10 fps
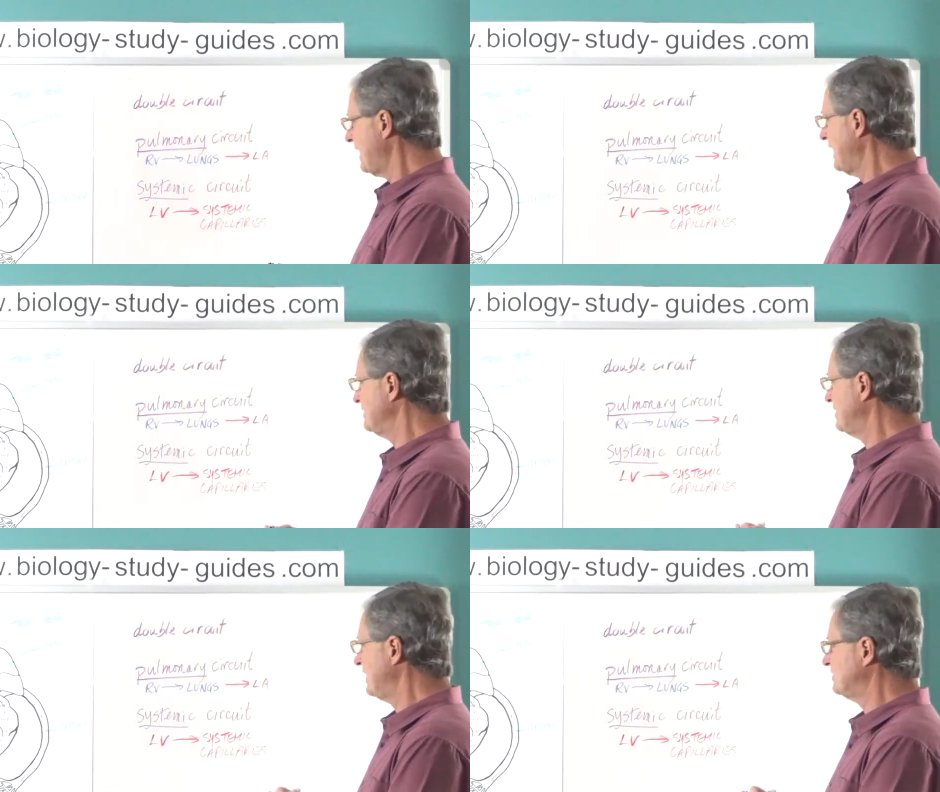
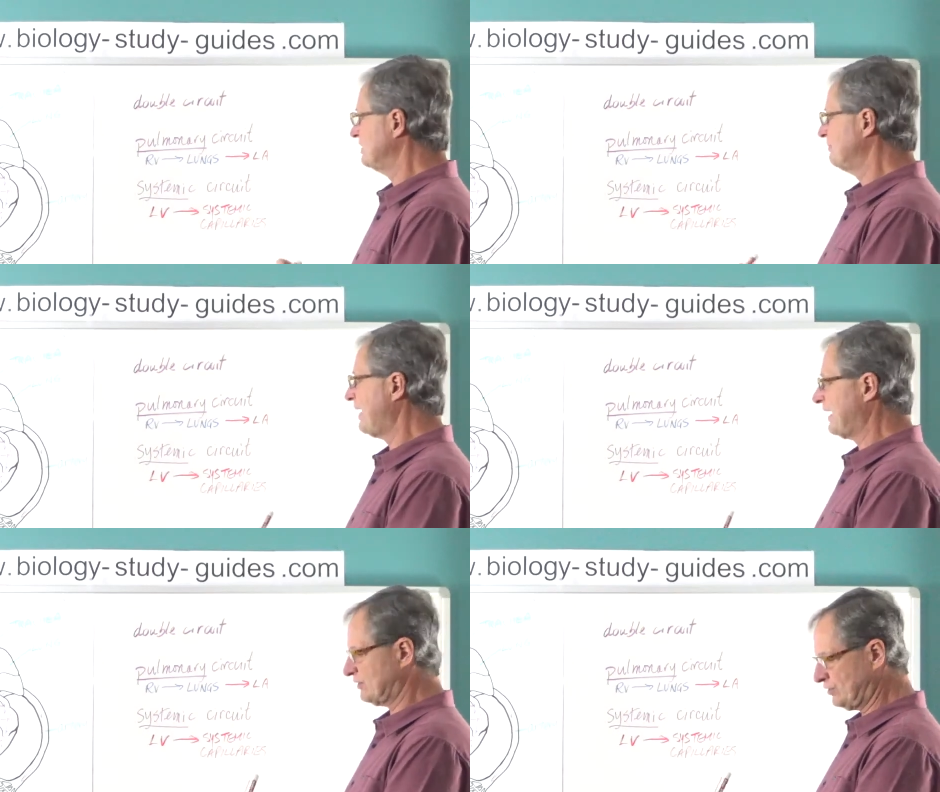and takes it
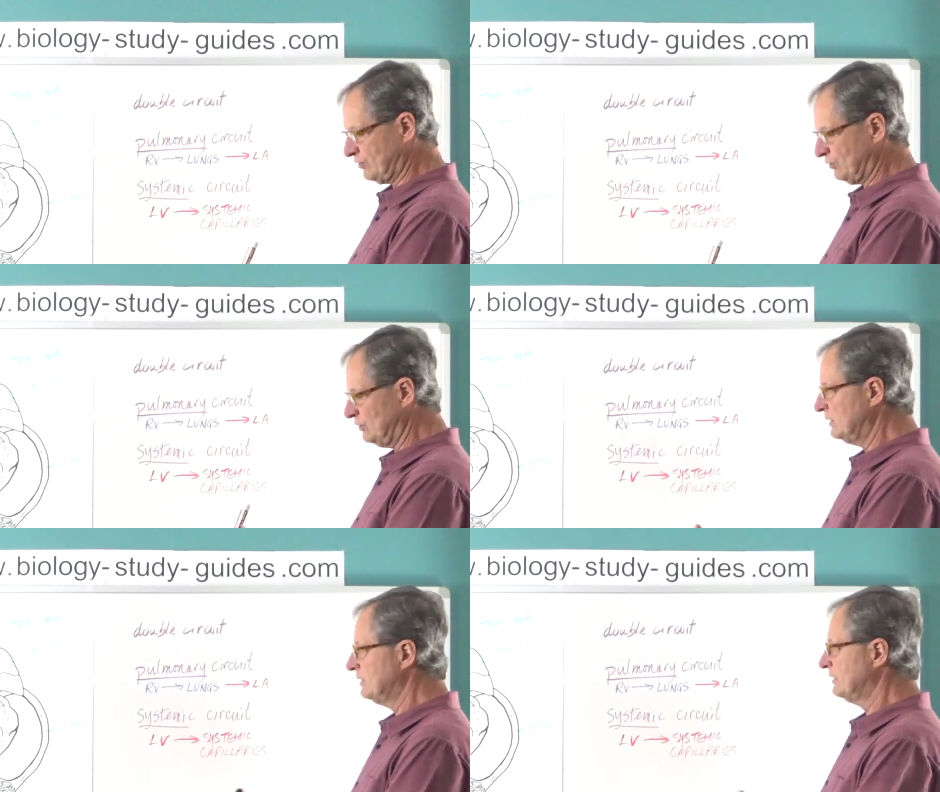back
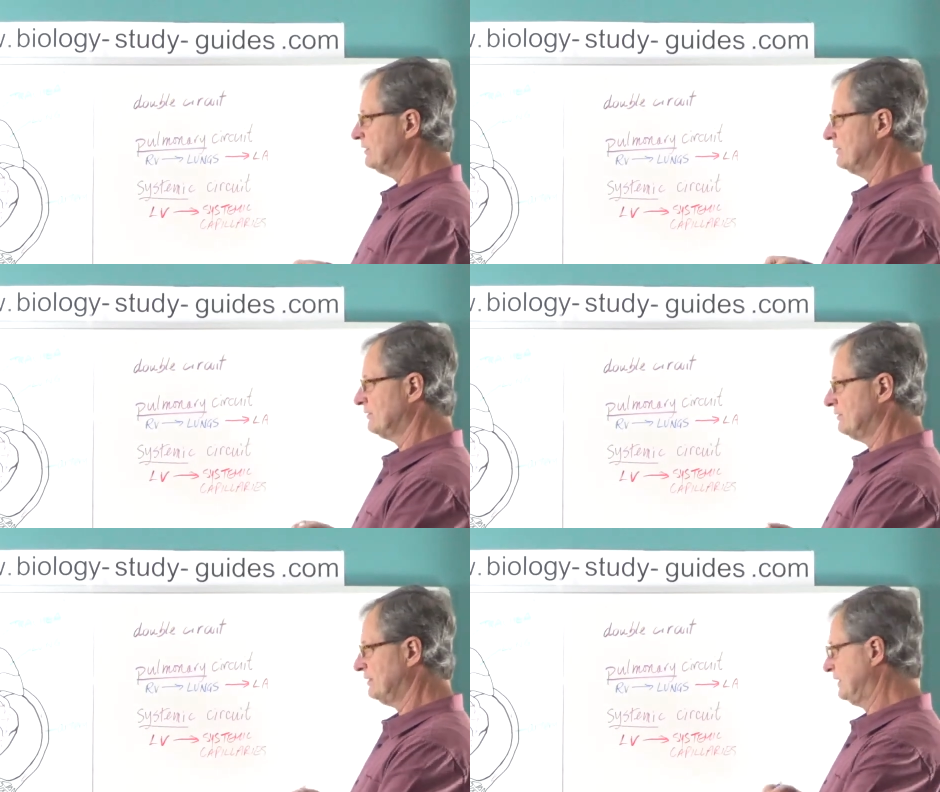to
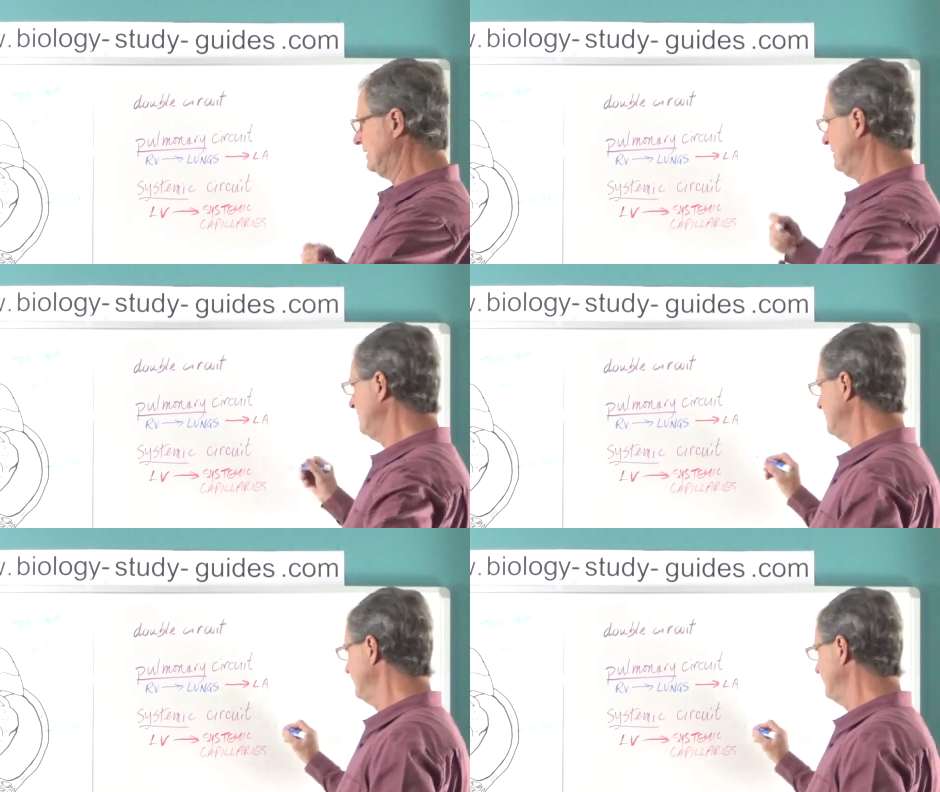the